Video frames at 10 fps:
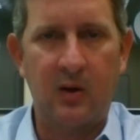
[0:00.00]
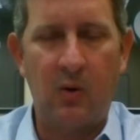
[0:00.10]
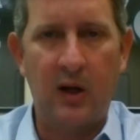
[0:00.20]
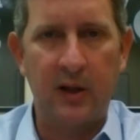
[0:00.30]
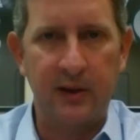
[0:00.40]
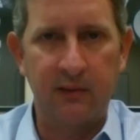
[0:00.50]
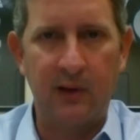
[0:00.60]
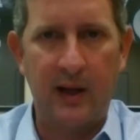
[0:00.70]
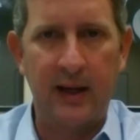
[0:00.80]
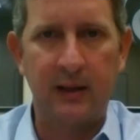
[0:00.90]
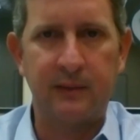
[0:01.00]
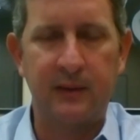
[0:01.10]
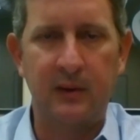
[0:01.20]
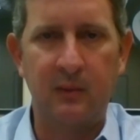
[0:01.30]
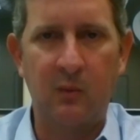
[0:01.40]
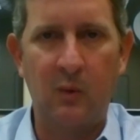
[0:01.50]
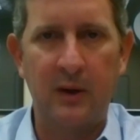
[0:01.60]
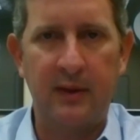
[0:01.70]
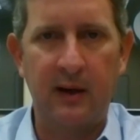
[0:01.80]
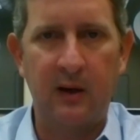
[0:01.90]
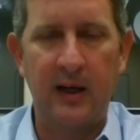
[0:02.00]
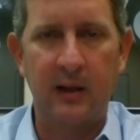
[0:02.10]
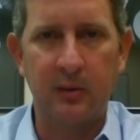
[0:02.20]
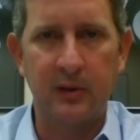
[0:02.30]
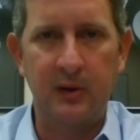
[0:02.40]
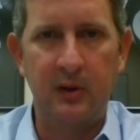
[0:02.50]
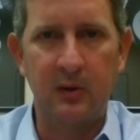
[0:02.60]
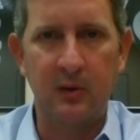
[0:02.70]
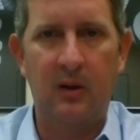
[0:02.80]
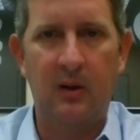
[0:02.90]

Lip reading: quality of life and what they are able to do.